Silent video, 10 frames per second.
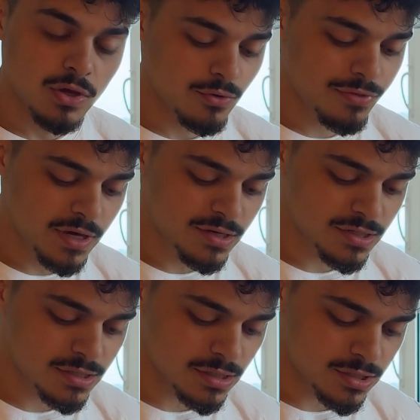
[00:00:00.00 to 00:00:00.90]
Your
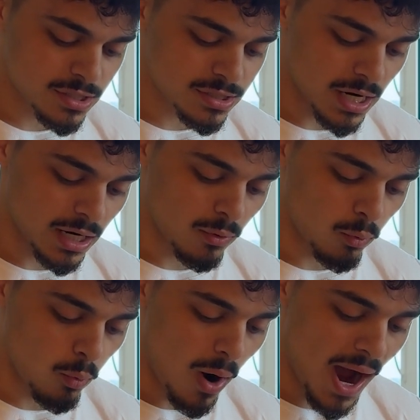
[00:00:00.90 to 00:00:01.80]
thesis is just like,
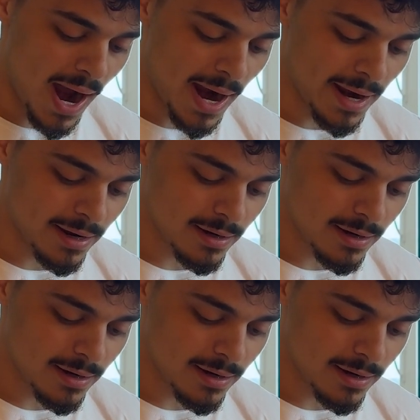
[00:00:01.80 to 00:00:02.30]
why?